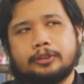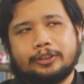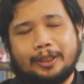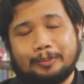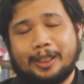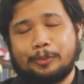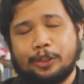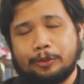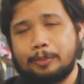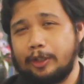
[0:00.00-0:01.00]
Sometimes
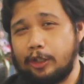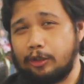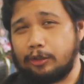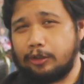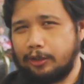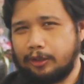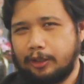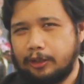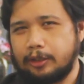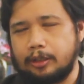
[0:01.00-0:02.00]
inspiration just
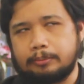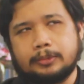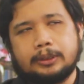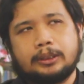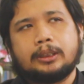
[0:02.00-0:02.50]
does come,